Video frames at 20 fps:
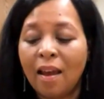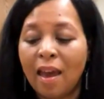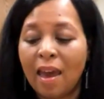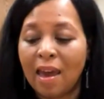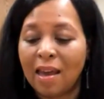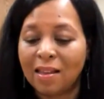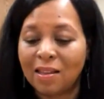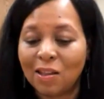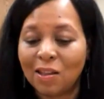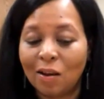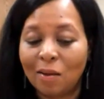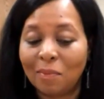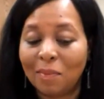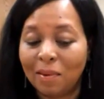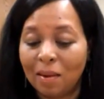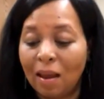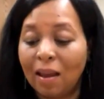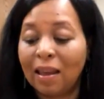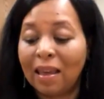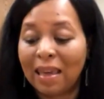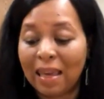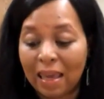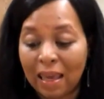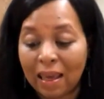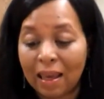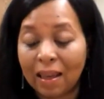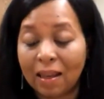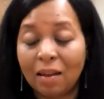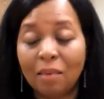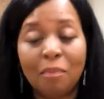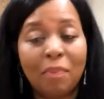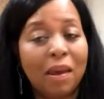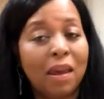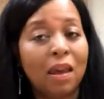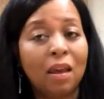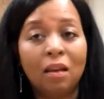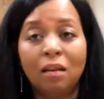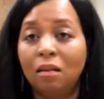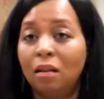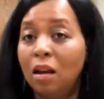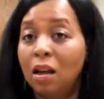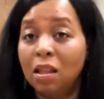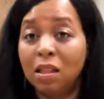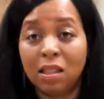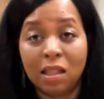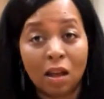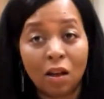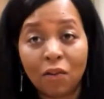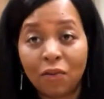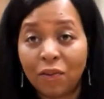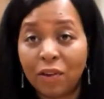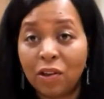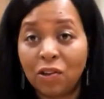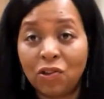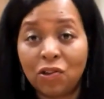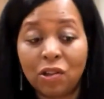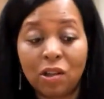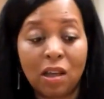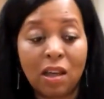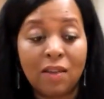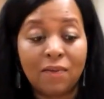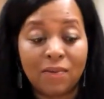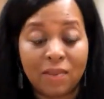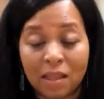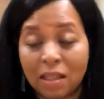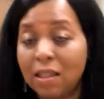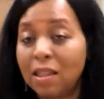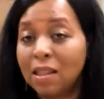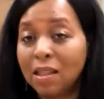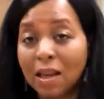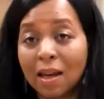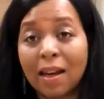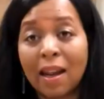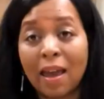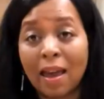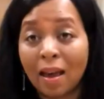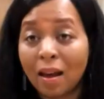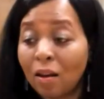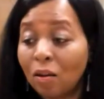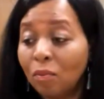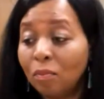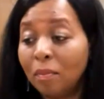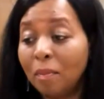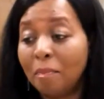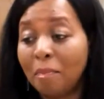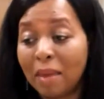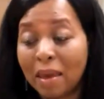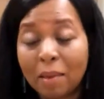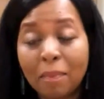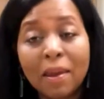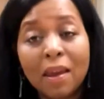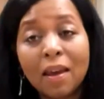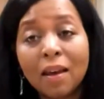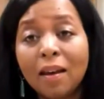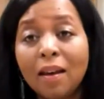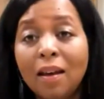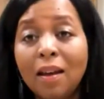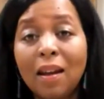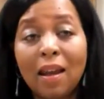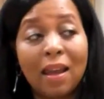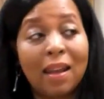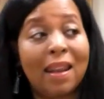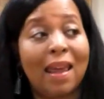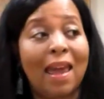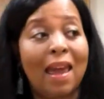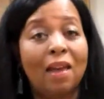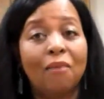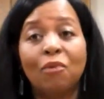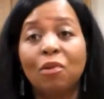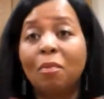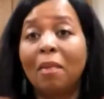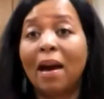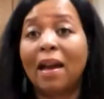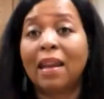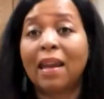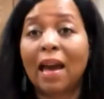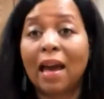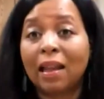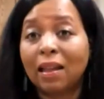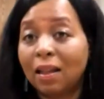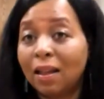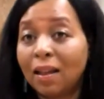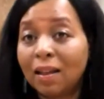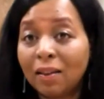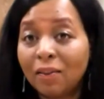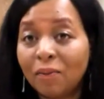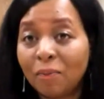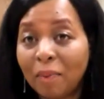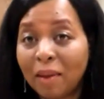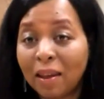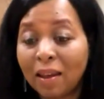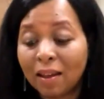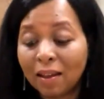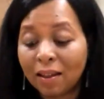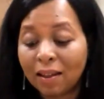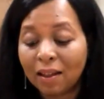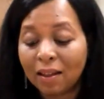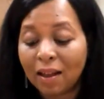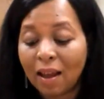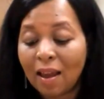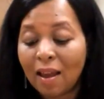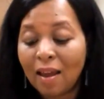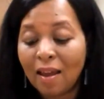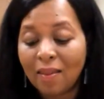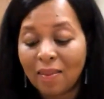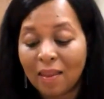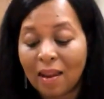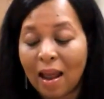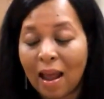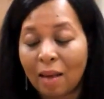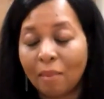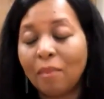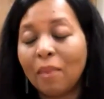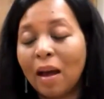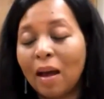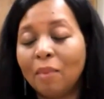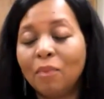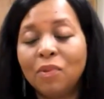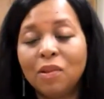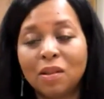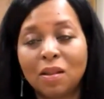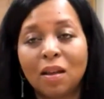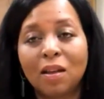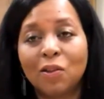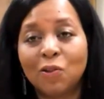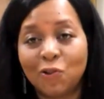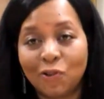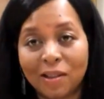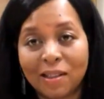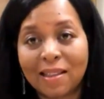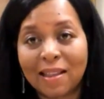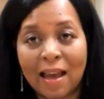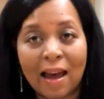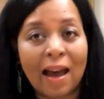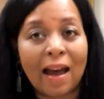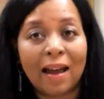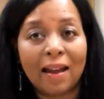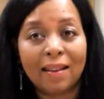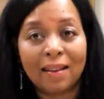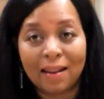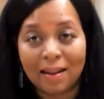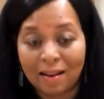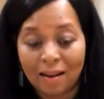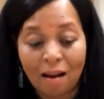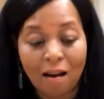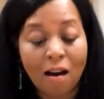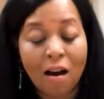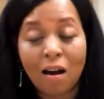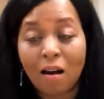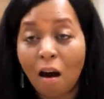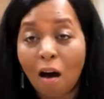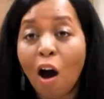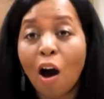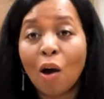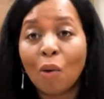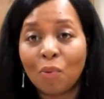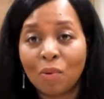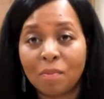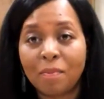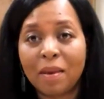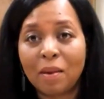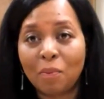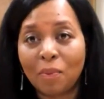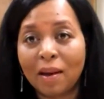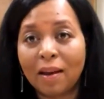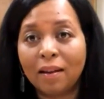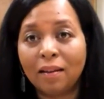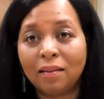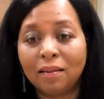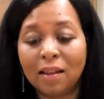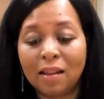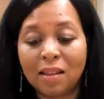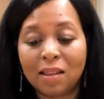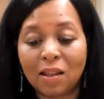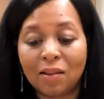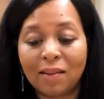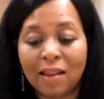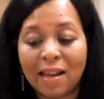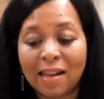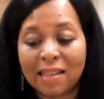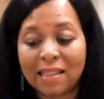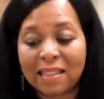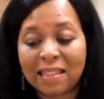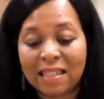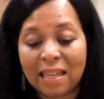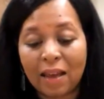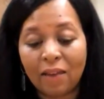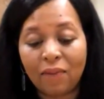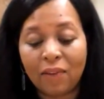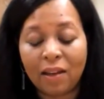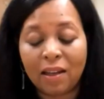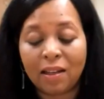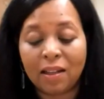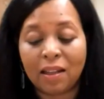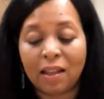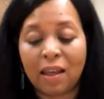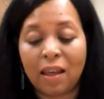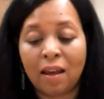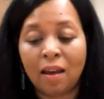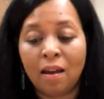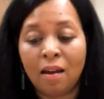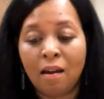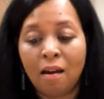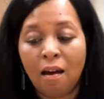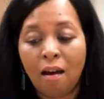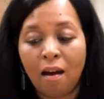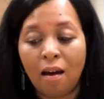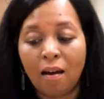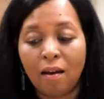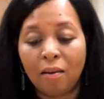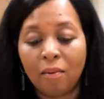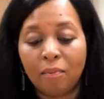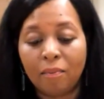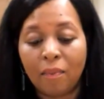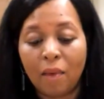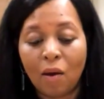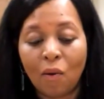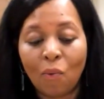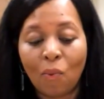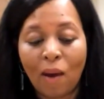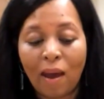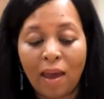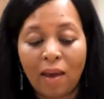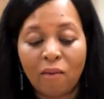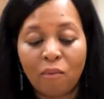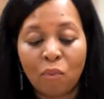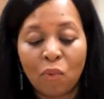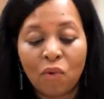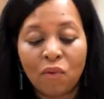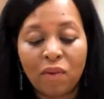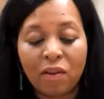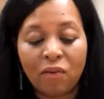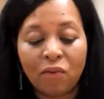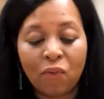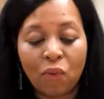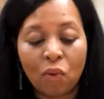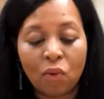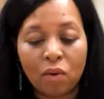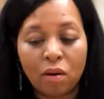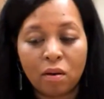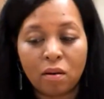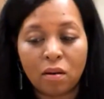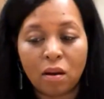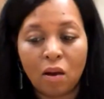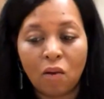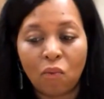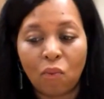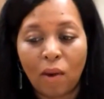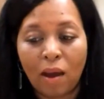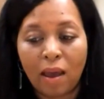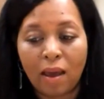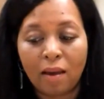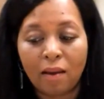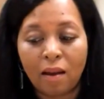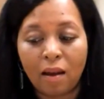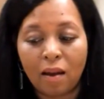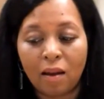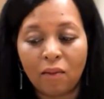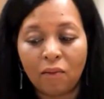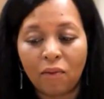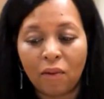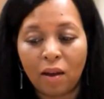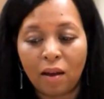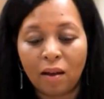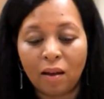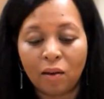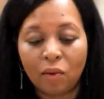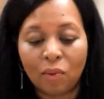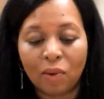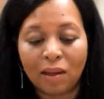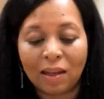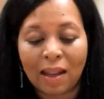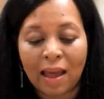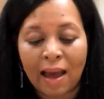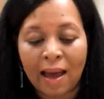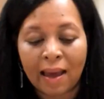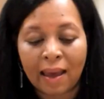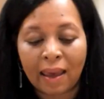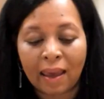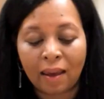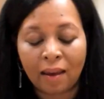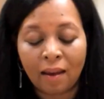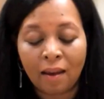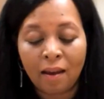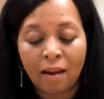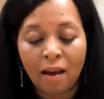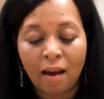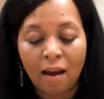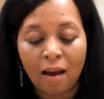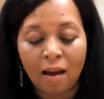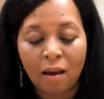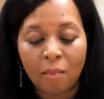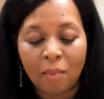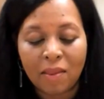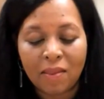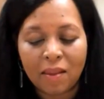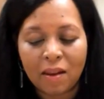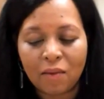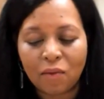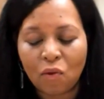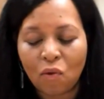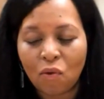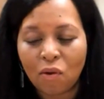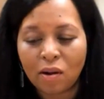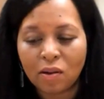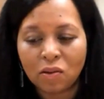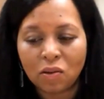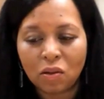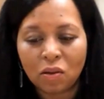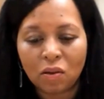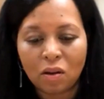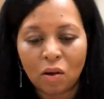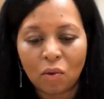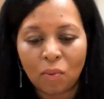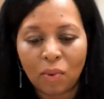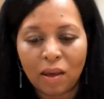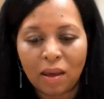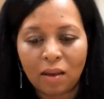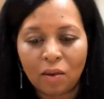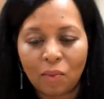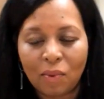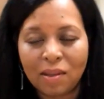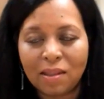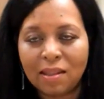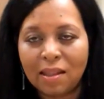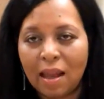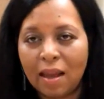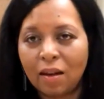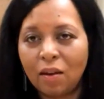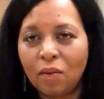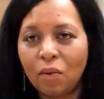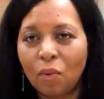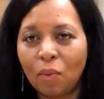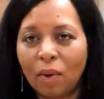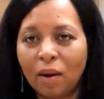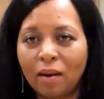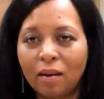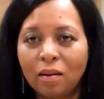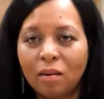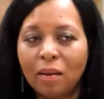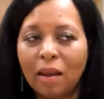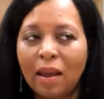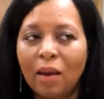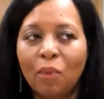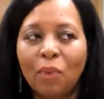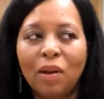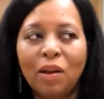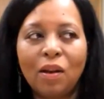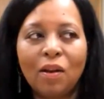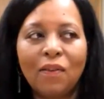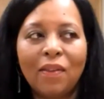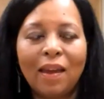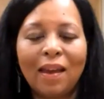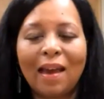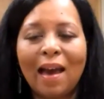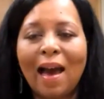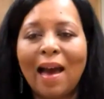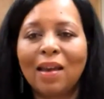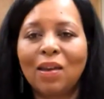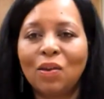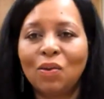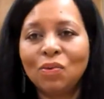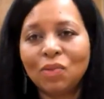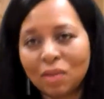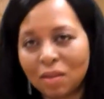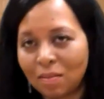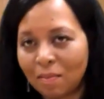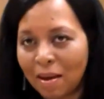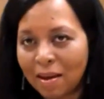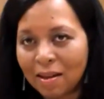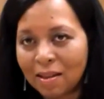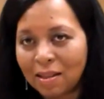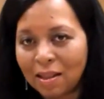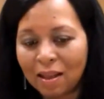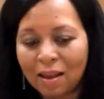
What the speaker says: And so, again, being unselfish, if this is going to help me be good and everybody I love be good, then I'm just going to trust God. Then all will be well. And so that is definitely a way of moving forward, a way of relying. And then, of course, we stand on the word and we know that God uses medicine.